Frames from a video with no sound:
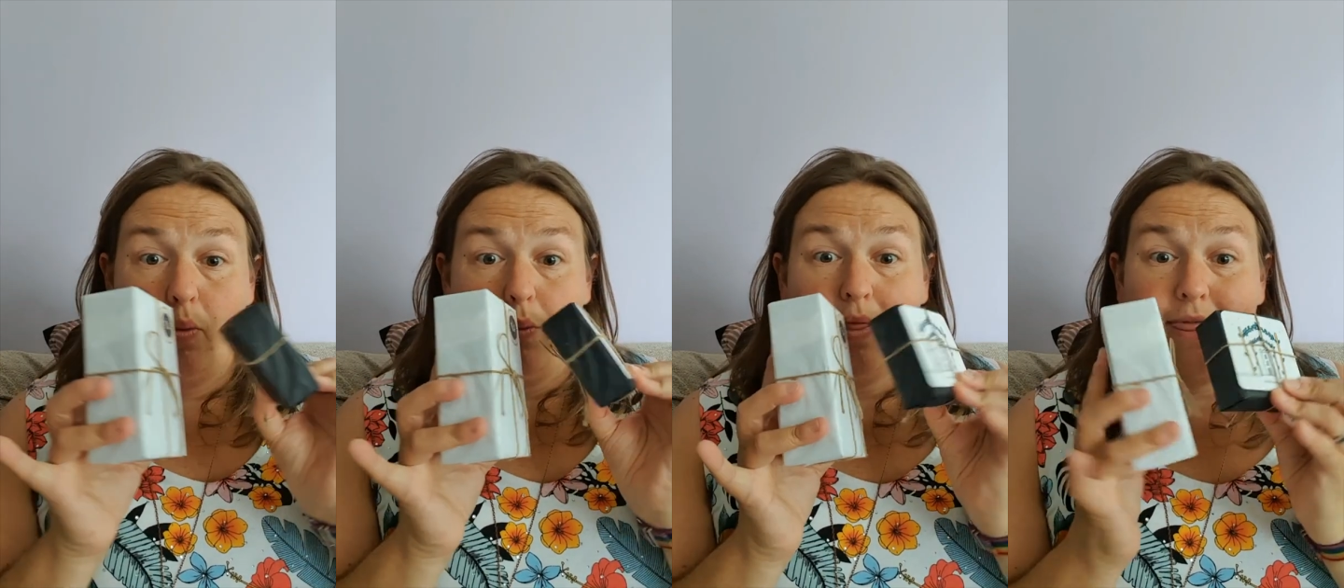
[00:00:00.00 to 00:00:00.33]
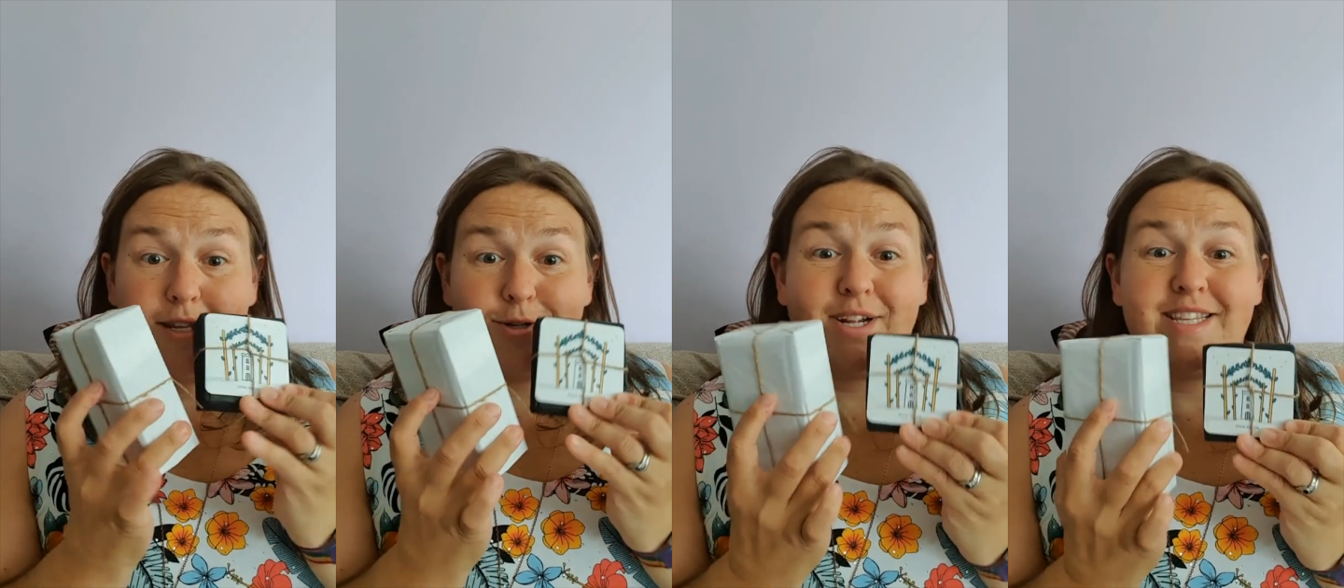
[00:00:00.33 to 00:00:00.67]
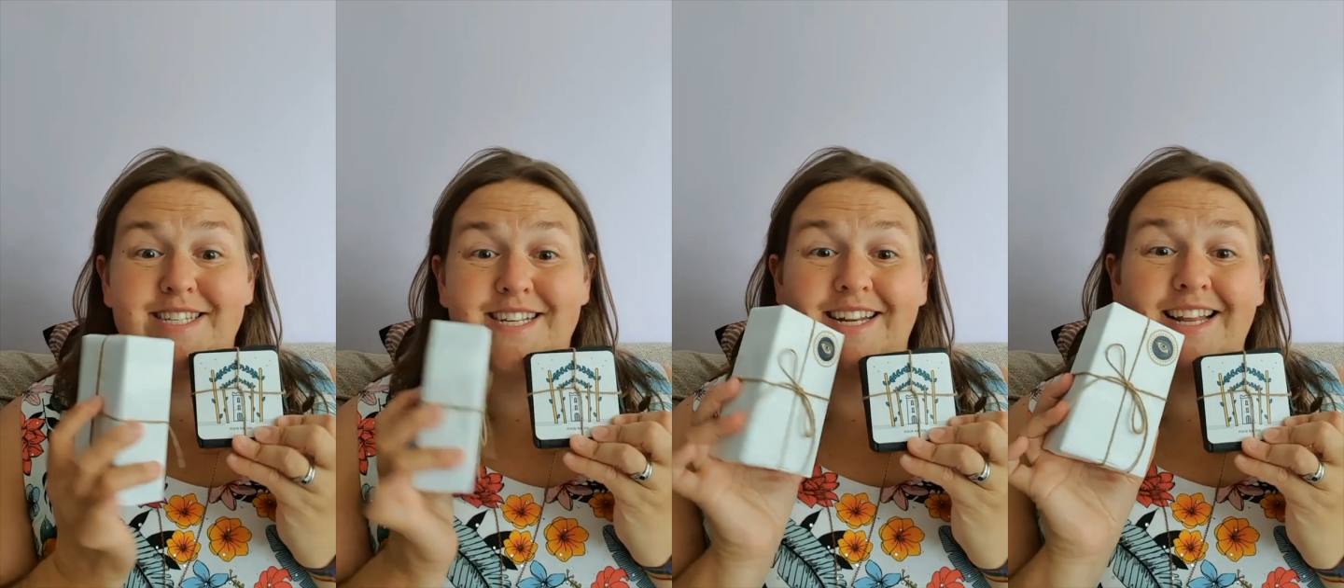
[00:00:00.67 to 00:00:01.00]
with the
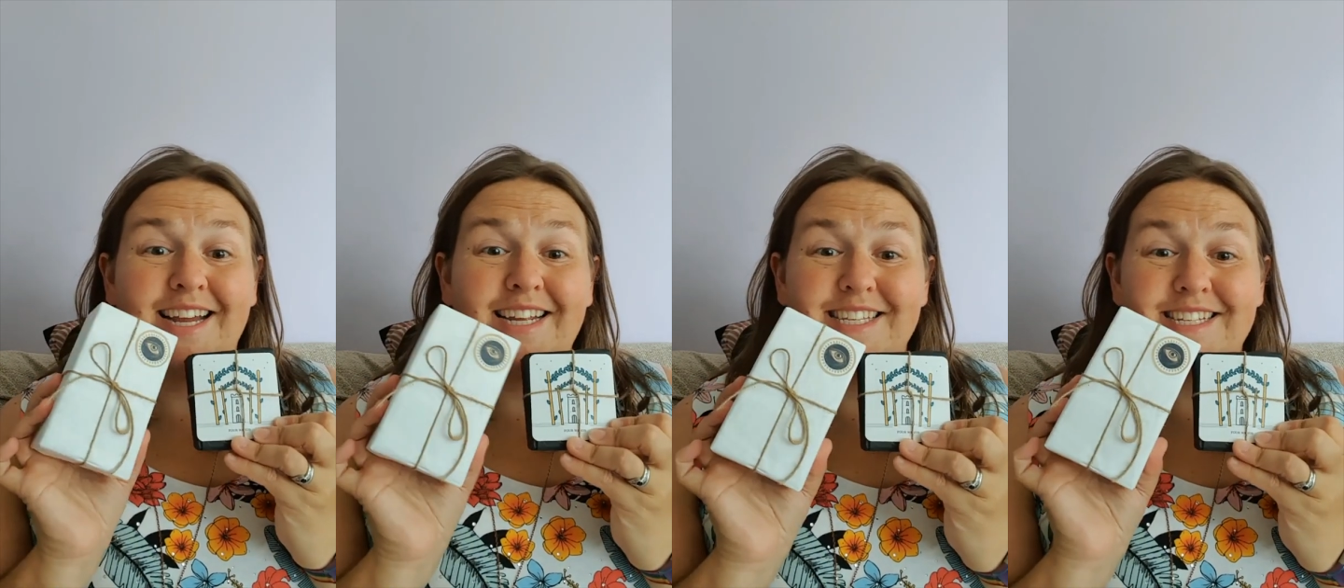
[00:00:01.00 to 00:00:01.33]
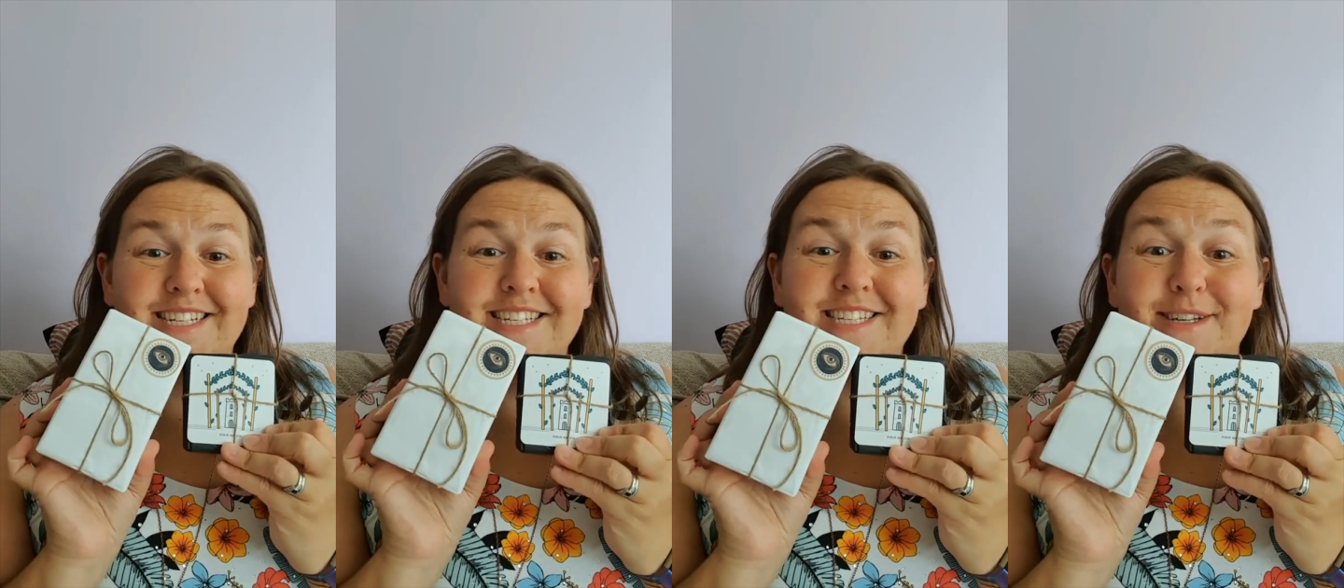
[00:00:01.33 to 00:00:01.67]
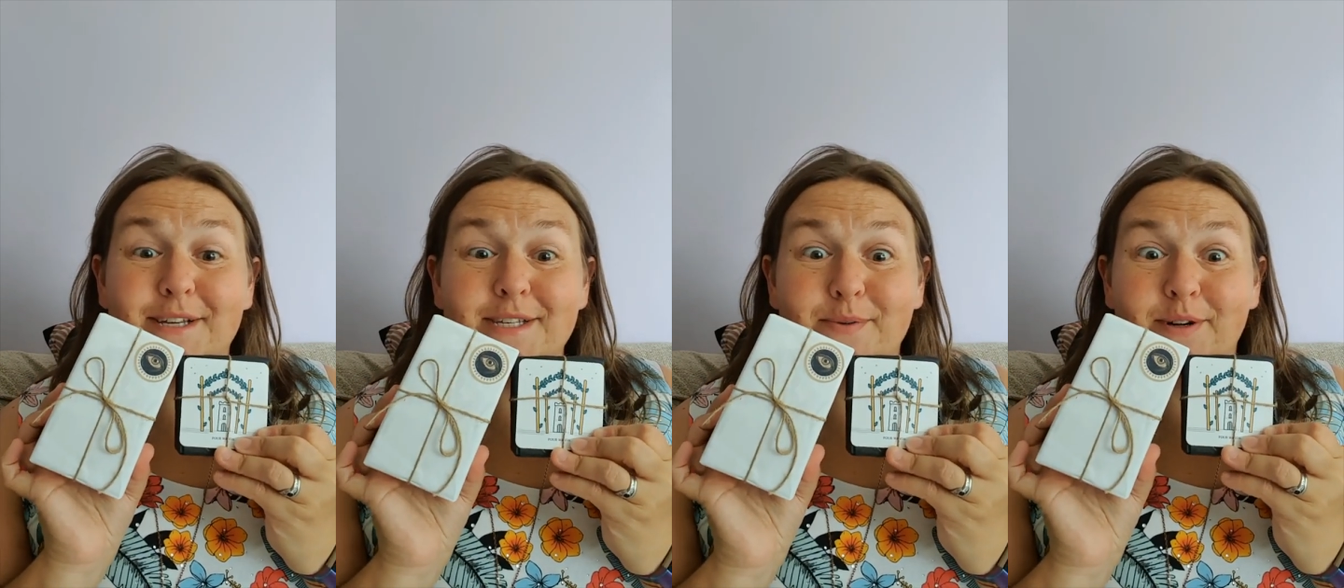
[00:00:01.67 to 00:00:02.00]
Transient Light. So
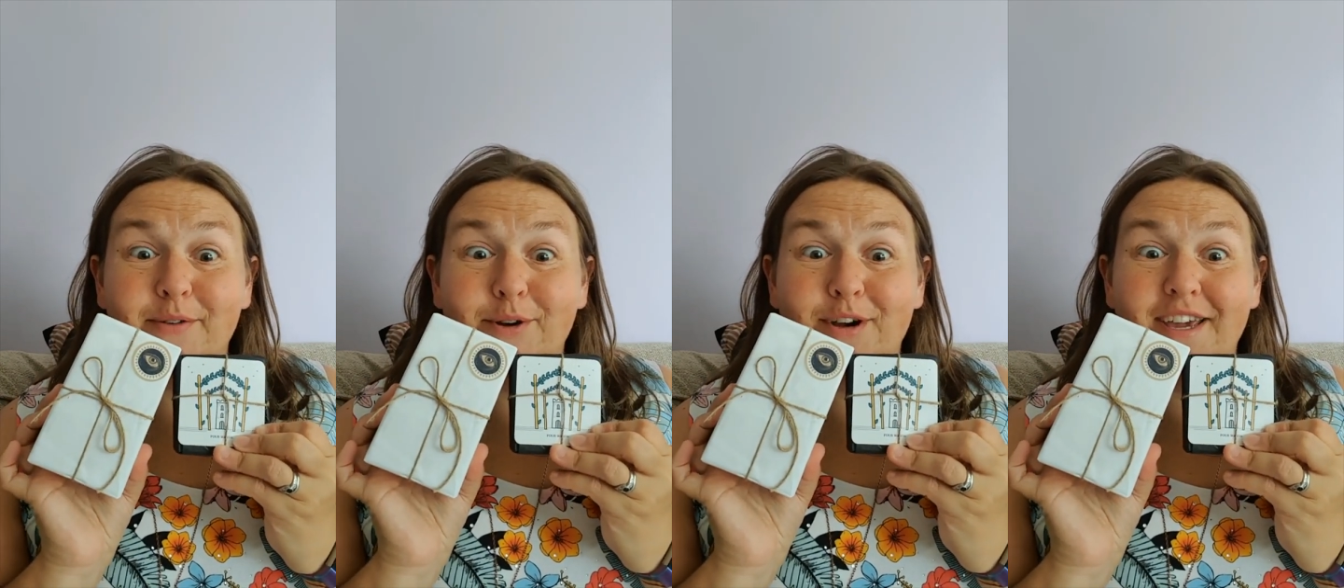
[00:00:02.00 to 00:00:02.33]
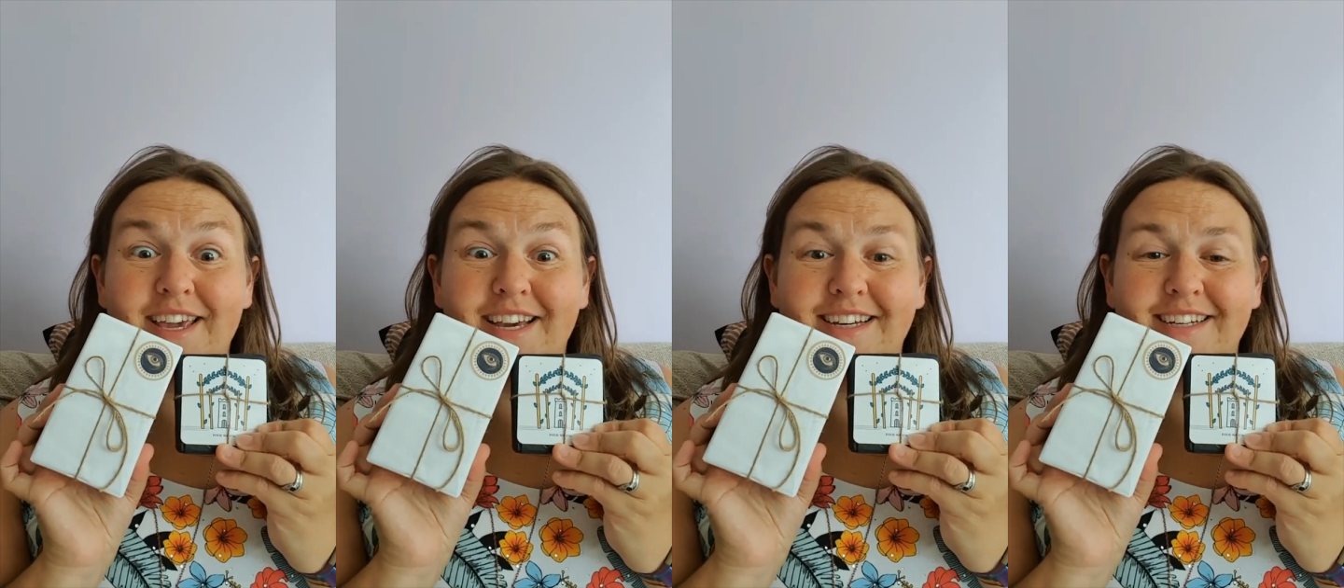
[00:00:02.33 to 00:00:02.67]
that's what I've got here.